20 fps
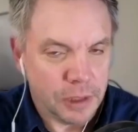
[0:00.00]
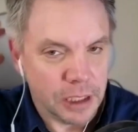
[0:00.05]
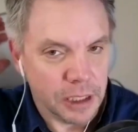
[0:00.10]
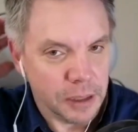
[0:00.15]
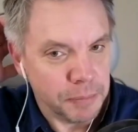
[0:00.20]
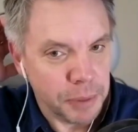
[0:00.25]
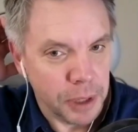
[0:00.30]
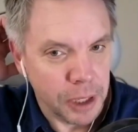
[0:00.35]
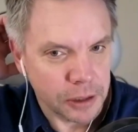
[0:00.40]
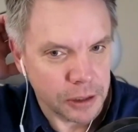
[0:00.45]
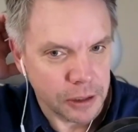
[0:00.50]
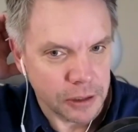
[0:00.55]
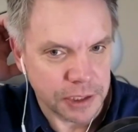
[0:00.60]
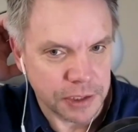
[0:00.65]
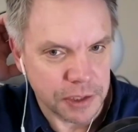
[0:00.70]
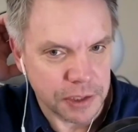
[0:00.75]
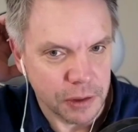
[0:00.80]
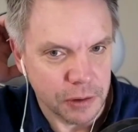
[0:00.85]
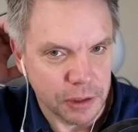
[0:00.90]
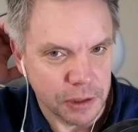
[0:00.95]
really, bonkers
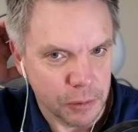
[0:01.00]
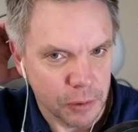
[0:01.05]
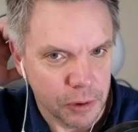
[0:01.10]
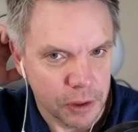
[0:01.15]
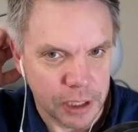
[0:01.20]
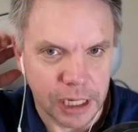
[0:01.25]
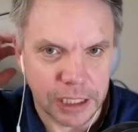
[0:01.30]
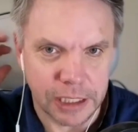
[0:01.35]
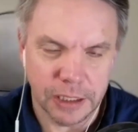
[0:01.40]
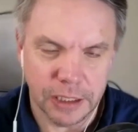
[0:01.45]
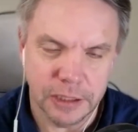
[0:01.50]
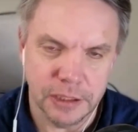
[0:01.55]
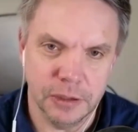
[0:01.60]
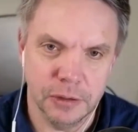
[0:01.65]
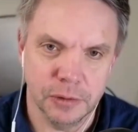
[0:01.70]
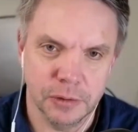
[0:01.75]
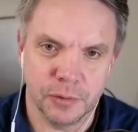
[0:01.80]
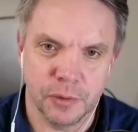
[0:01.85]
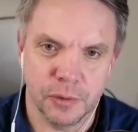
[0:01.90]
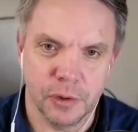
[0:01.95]
is the only word I can
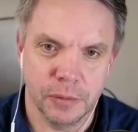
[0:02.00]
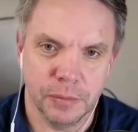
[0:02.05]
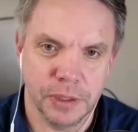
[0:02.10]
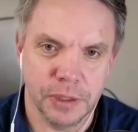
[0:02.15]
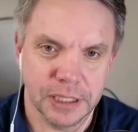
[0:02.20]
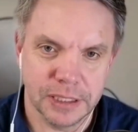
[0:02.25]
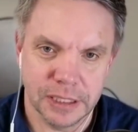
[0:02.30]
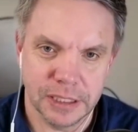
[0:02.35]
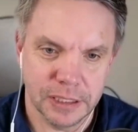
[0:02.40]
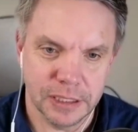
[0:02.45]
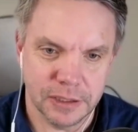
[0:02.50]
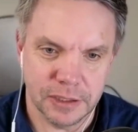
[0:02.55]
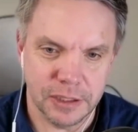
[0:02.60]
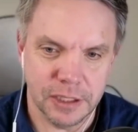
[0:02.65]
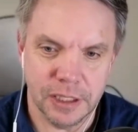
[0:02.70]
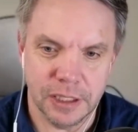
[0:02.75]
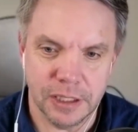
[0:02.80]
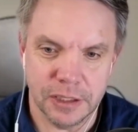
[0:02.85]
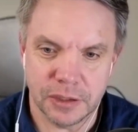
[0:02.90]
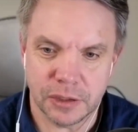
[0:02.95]
use for it, because it
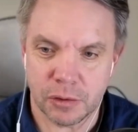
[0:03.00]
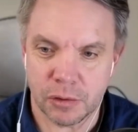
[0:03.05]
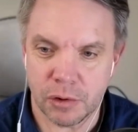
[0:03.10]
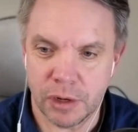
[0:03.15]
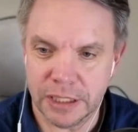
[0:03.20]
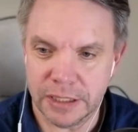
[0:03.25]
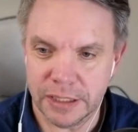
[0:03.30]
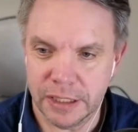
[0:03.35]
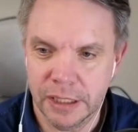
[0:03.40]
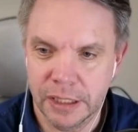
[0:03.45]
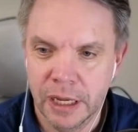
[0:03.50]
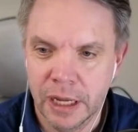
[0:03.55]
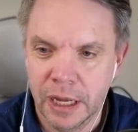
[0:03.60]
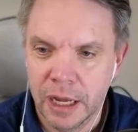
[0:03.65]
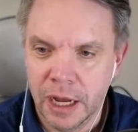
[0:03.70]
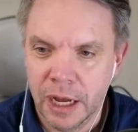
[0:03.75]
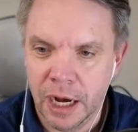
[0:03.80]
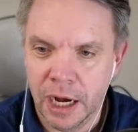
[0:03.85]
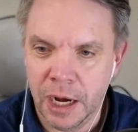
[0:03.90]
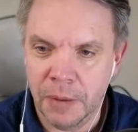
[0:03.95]
is crazy.
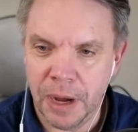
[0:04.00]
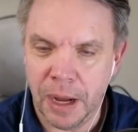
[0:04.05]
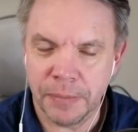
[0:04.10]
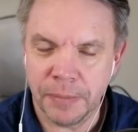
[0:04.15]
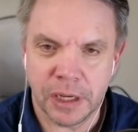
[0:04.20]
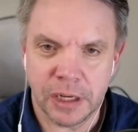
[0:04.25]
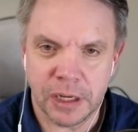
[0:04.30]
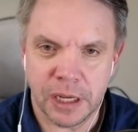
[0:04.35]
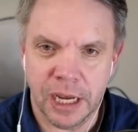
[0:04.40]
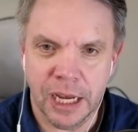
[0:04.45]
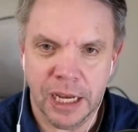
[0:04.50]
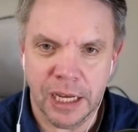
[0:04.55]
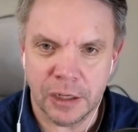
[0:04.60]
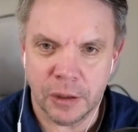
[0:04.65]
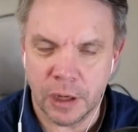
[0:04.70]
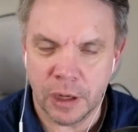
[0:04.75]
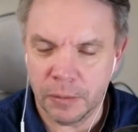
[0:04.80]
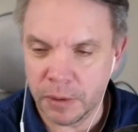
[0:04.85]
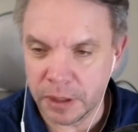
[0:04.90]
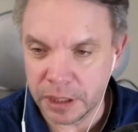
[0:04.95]
I'm
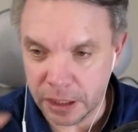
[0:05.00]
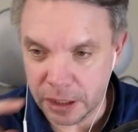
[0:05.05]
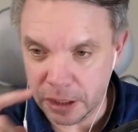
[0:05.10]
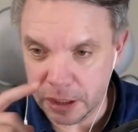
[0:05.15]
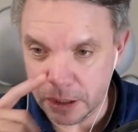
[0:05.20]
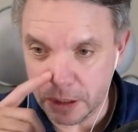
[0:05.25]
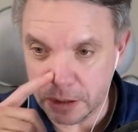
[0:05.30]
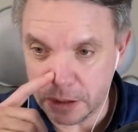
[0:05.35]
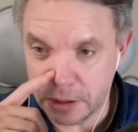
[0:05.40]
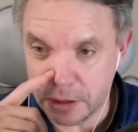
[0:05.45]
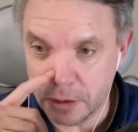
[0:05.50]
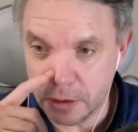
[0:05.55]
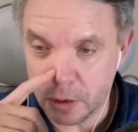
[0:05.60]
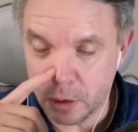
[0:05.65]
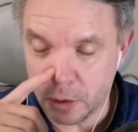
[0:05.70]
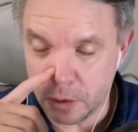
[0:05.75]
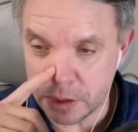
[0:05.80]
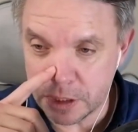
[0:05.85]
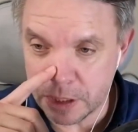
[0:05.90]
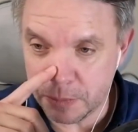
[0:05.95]
gonna
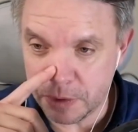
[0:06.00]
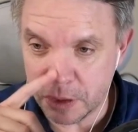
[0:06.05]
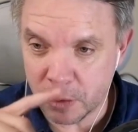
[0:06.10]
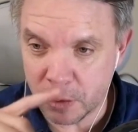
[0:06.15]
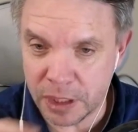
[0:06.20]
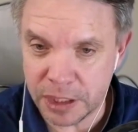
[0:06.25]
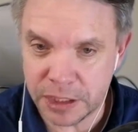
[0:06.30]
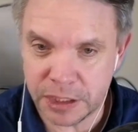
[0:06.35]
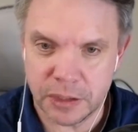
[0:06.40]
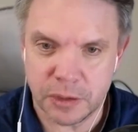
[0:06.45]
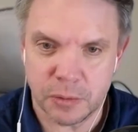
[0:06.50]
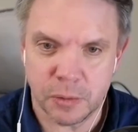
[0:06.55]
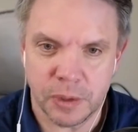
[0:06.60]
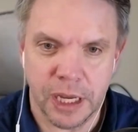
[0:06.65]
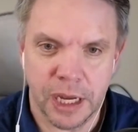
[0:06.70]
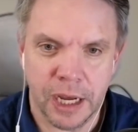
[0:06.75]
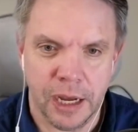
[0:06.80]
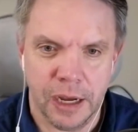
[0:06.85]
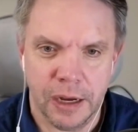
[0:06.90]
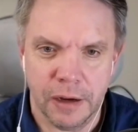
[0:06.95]
go to some of the questions we
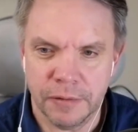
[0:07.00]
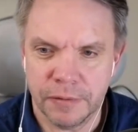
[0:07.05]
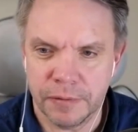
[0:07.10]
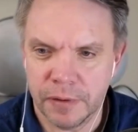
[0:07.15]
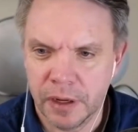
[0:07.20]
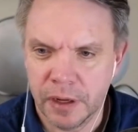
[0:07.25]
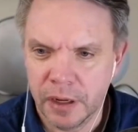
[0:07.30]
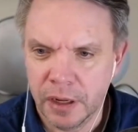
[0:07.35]
have.